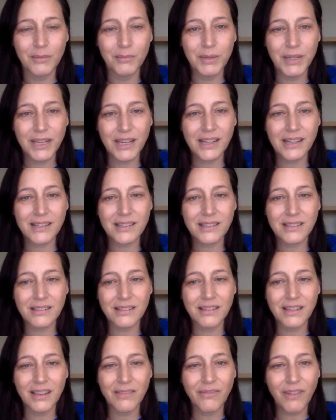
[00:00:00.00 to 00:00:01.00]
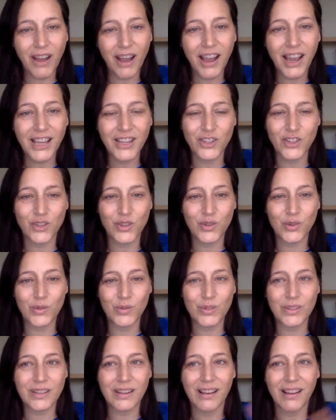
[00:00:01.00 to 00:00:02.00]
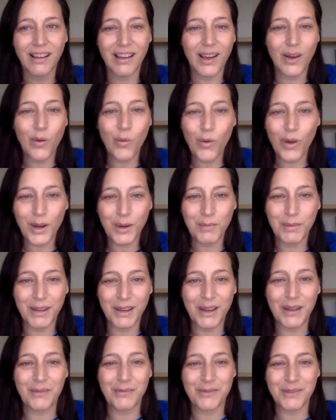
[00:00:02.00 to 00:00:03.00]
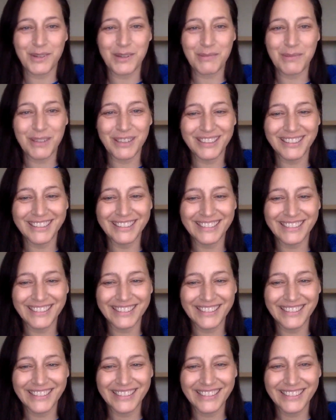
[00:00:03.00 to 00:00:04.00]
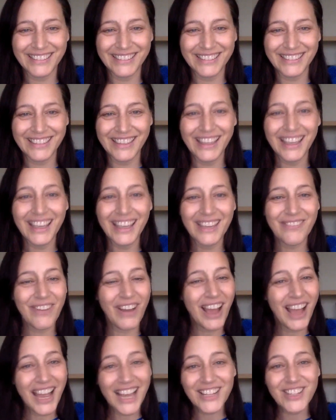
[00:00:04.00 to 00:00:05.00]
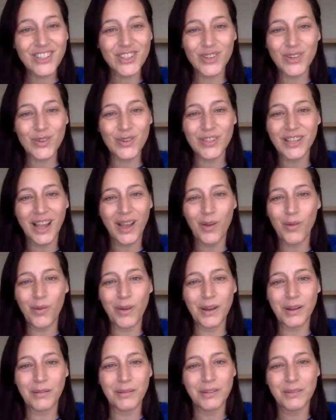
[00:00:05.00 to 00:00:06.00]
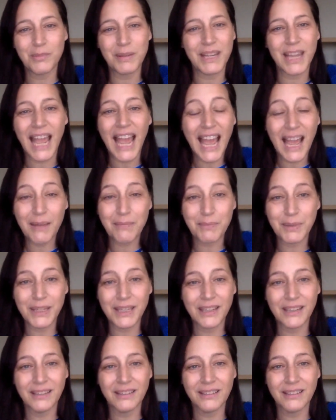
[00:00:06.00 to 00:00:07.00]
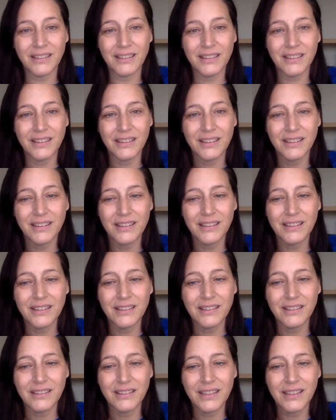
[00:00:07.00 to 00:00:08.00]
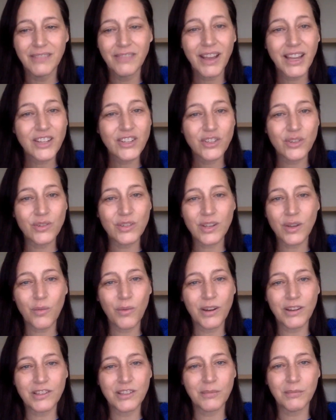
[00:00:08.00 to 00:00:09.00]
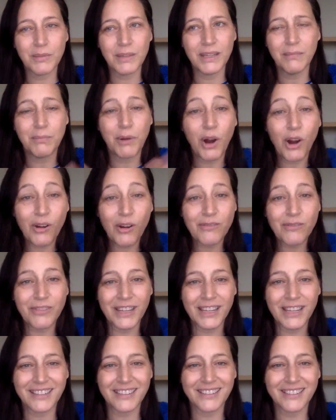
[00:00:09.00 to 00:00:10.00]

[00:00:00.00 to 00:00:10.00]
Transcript: Because if I choose, I want to be comfortable. If I choose, I want it to be happy. If I choose, I want it to be perfect.